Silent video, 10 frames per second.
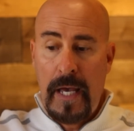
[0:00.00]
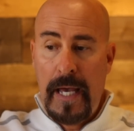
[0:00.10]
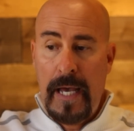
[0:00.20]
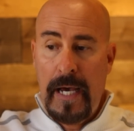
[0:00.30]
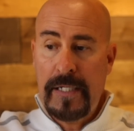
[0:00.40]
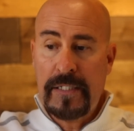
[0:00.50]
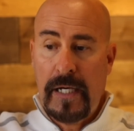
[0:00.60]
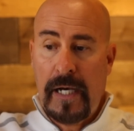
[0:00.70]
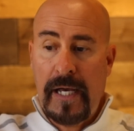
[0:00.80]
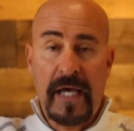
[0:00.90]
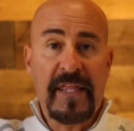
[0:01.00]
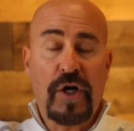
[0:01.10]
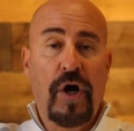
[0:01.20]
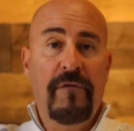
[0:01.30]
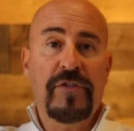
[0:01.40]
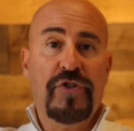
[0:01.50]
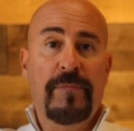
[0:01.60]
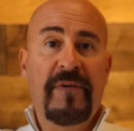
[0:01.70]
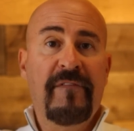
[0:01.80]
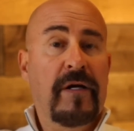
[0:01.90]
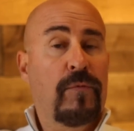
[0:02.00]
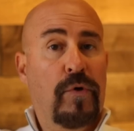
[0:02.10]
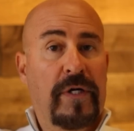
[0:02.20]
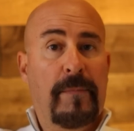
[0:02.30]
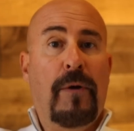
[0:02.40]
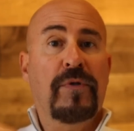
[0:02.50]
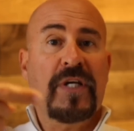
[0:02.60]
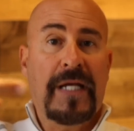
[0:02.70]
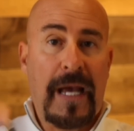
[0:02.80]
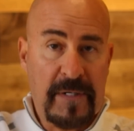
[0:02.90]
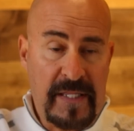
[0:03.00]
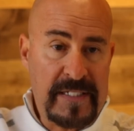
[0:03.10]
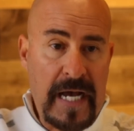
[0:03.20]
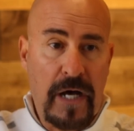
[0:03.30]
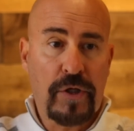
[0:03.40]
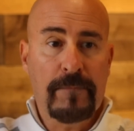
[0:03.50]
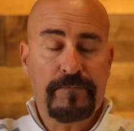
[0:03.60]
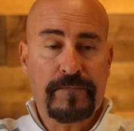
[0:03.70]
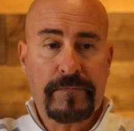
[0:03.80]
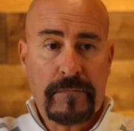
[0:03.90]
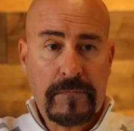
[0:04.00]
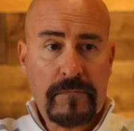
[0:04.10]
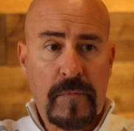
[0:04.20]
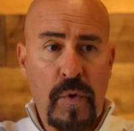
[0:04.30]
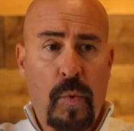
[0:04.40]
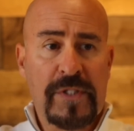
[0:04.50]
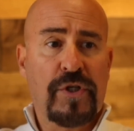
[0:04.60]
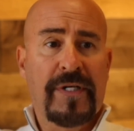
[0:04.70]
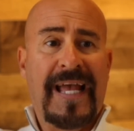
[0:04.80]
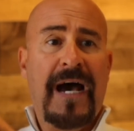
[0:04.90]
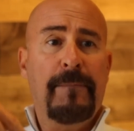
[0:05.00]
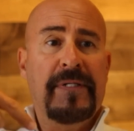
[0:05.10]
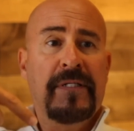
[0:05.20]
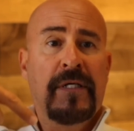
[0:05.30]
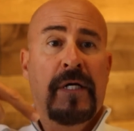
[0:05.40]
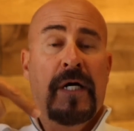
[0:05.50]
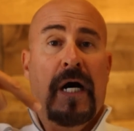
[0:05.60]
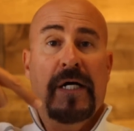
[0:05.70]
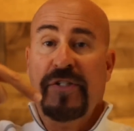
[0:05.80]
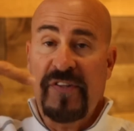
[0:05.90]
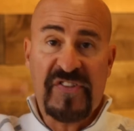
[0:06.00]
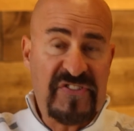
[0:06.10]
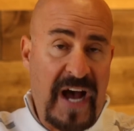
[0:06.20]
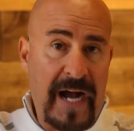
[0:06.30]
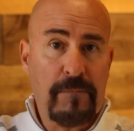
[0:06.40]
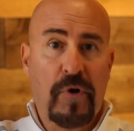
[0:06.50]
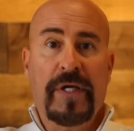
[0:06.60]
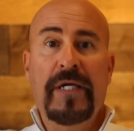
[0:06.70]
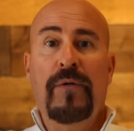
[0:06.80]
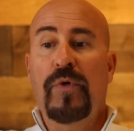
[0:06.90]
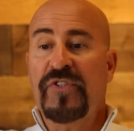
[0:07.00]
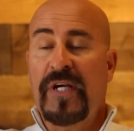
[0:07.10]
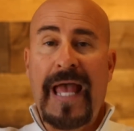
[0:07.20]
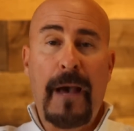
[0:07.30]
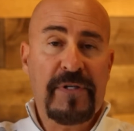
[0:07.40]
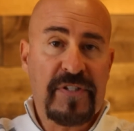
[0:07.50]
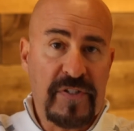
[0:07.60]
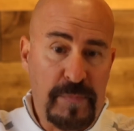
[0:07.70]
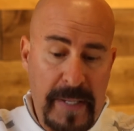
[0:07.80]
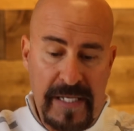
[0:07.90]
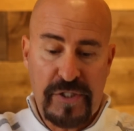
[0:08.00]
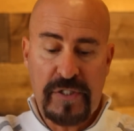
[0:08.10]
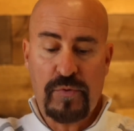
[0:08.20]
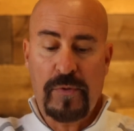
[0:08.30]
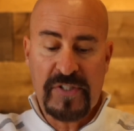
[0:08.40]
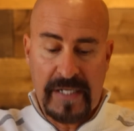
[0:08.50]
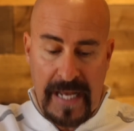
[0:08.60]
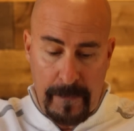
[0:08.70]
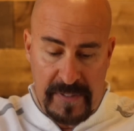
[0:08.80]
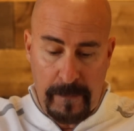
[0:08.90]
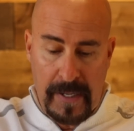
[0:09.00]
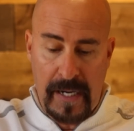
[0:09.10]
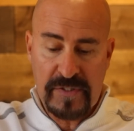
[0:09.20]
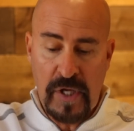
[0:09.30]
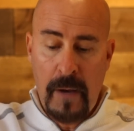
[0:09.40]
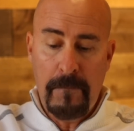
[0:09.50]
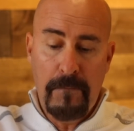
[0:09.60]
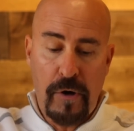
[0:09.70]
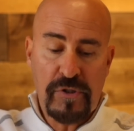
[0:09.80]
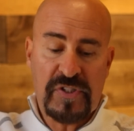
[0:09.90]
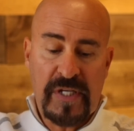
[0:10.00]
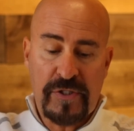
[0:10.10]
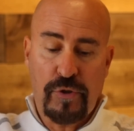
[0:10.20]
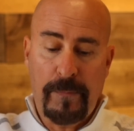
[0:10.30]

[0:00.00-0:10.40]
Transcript: And I think all of us should be very worried about what's going to happen to the dollar, what's going to happen to the stock market, what's going to happen to these pensions, what's going to happen to bonds. Most central